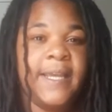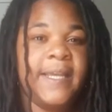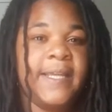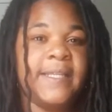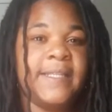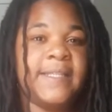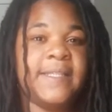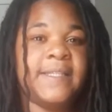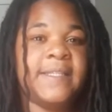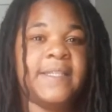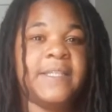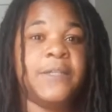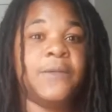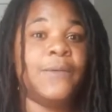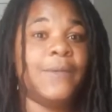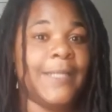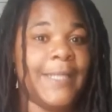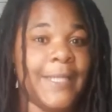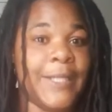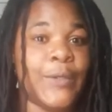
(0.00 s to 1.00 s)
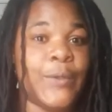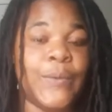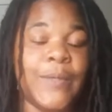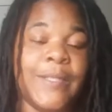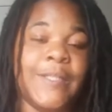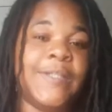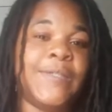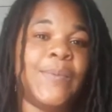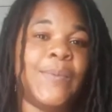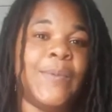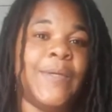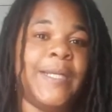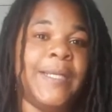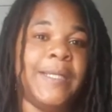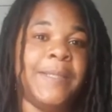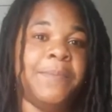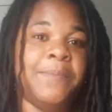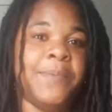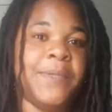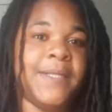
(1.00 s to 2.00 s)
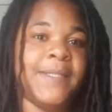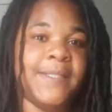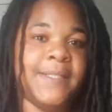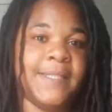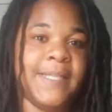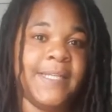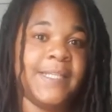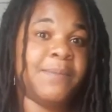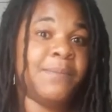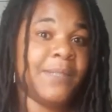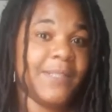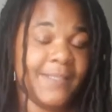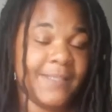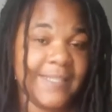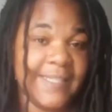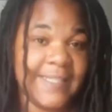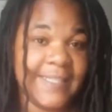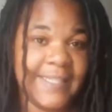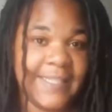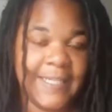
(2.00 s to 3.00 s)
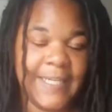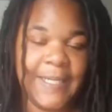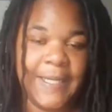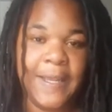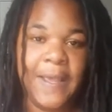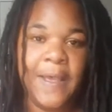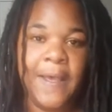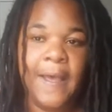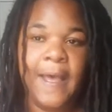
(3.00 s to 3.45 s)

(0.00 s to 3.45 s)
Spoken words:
It's still legal in 20 plus states plus DC.